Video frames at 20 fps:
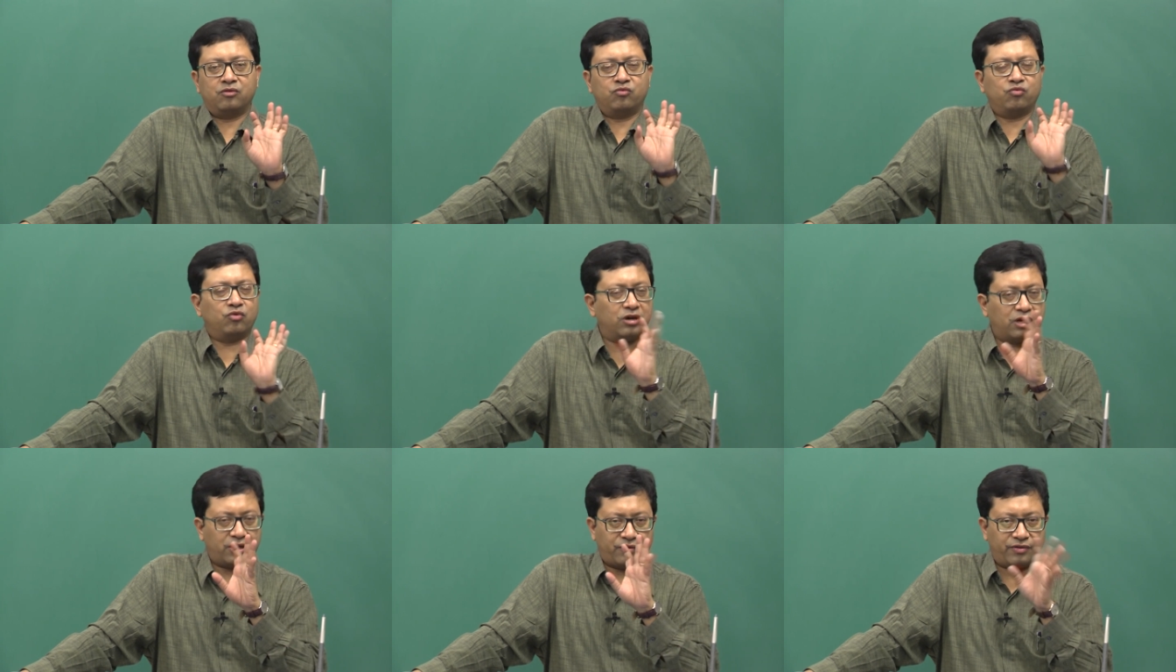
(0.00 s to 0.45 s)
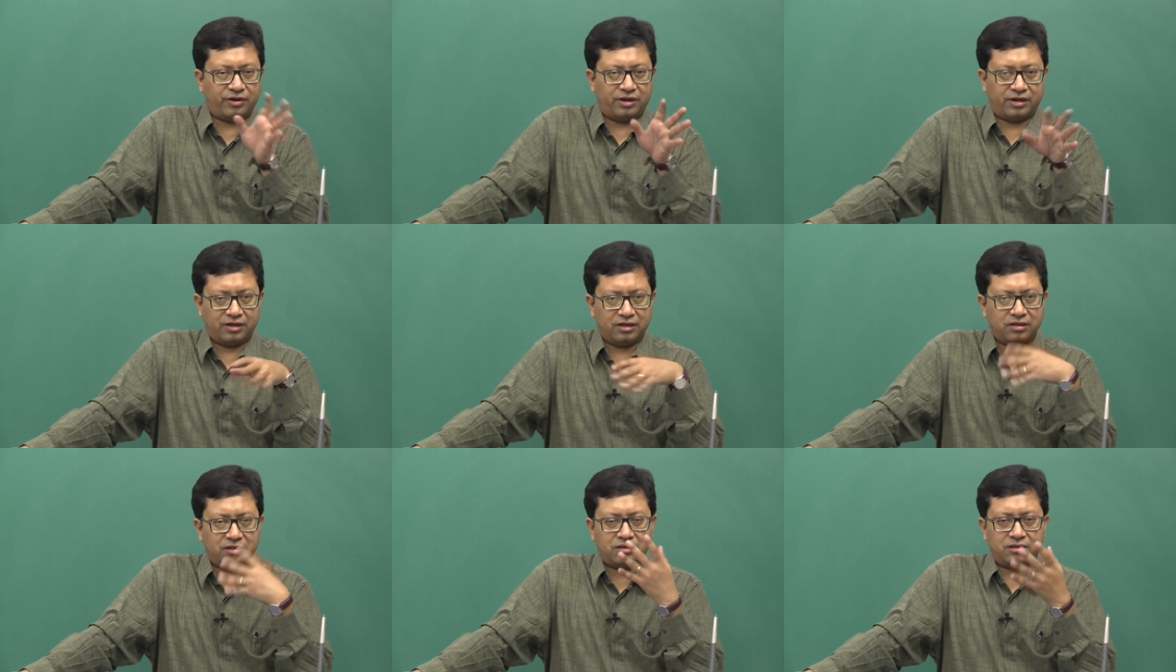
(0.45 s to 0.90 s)
whatever
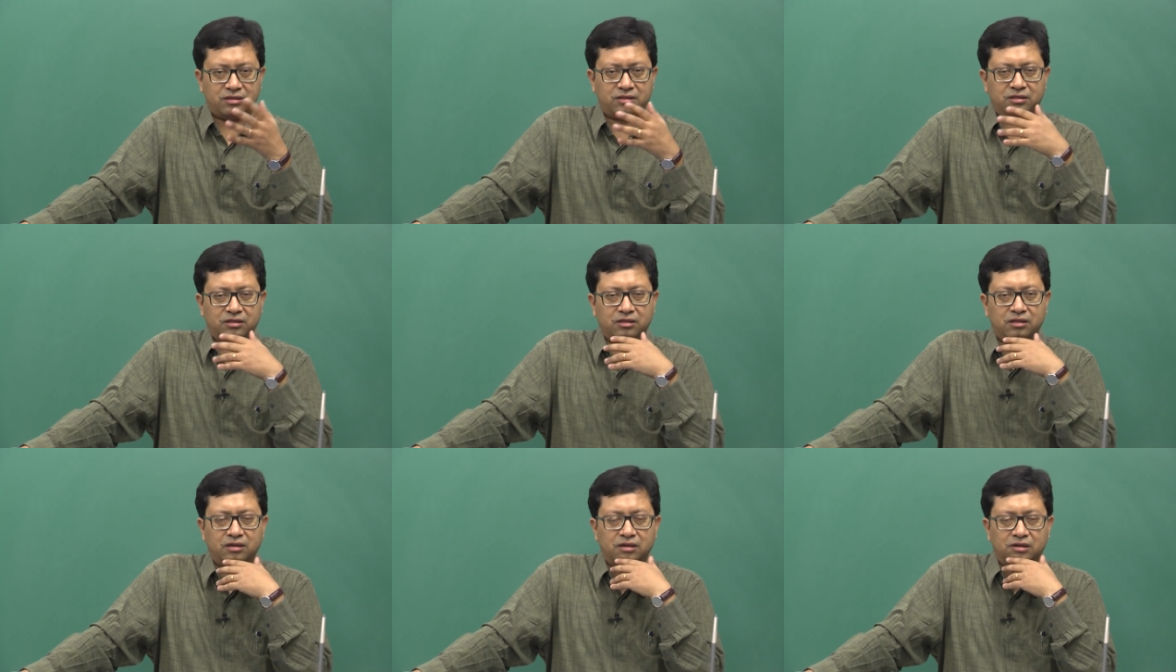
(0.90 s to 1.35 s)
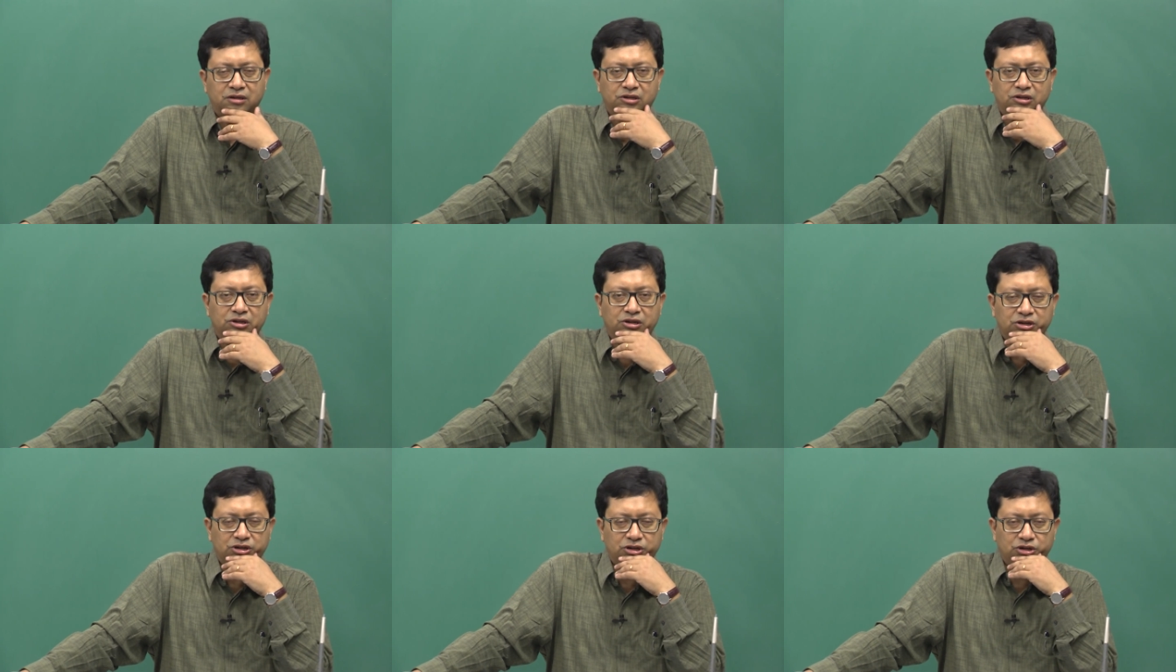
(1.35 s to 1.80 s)
it is, the
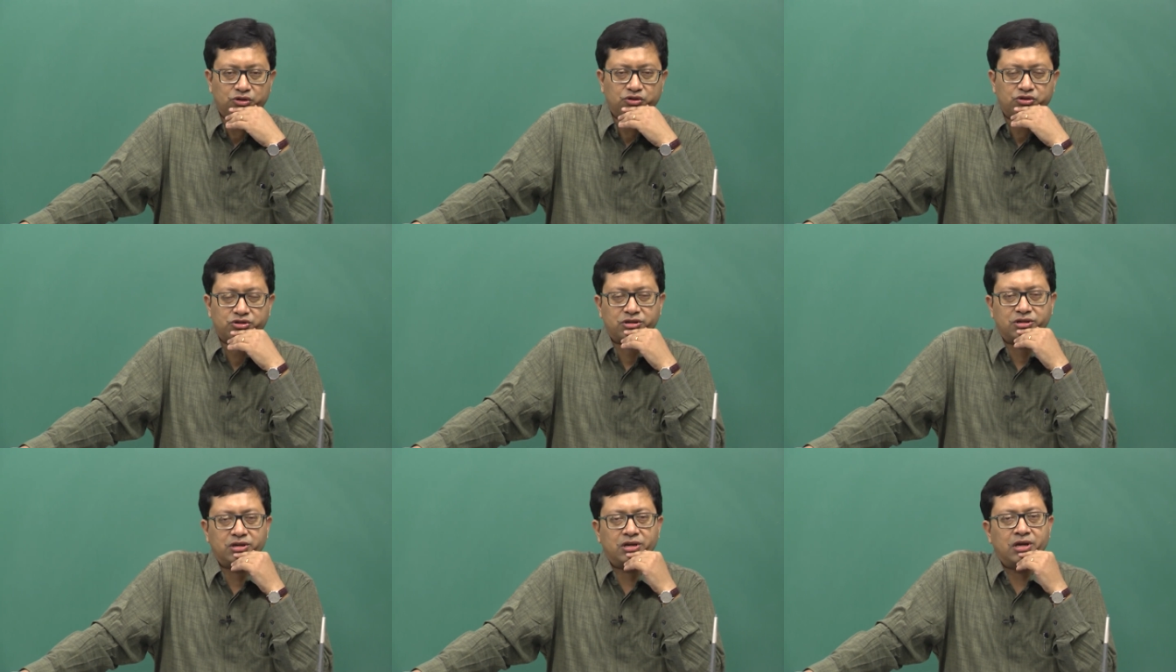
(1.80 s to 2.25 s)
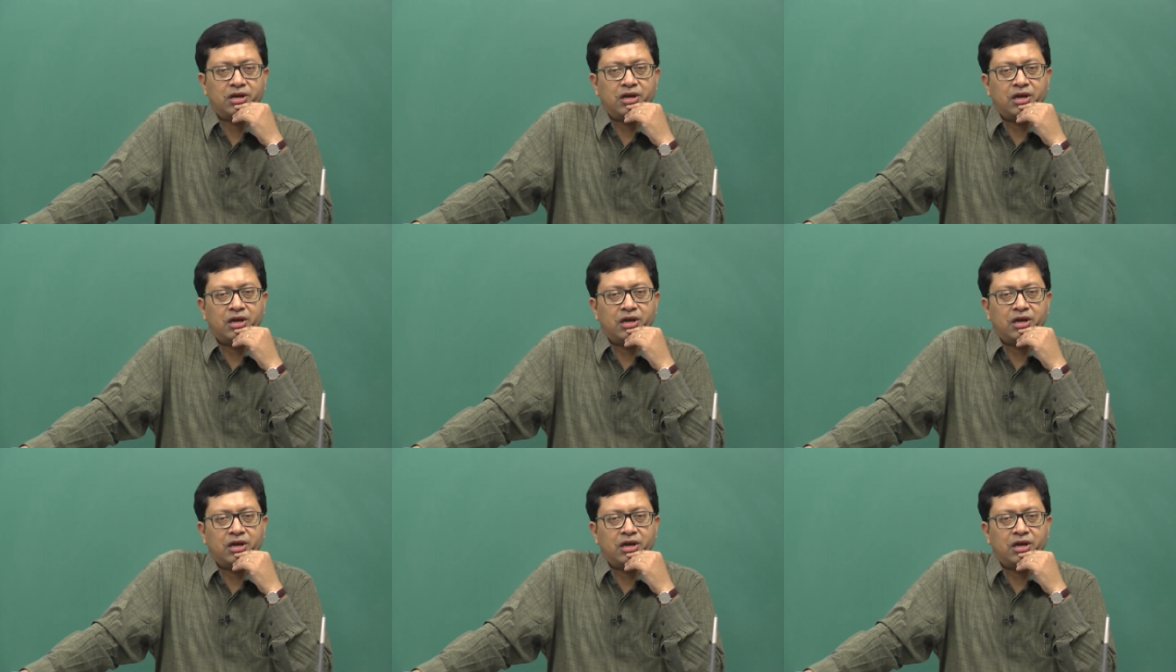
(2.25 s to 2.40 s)
denotation.